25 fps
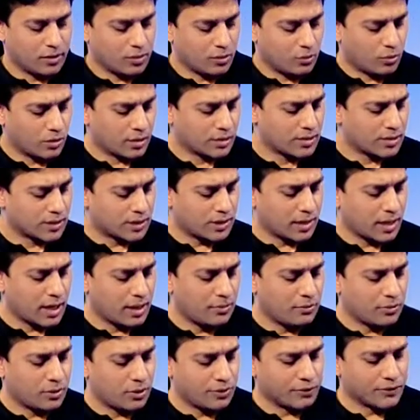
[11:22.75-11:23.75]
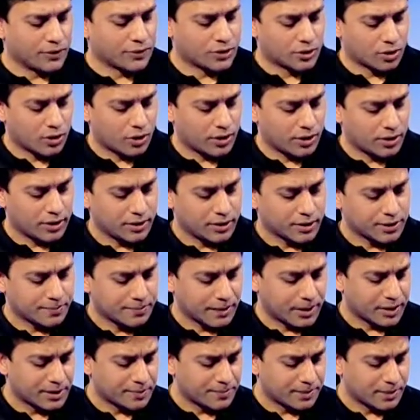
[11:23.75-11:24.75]
What is the name of the toy
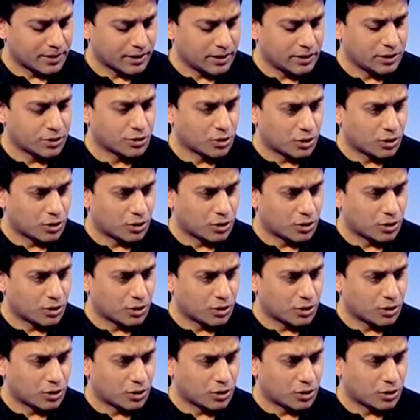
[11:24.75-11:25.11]
spaceman in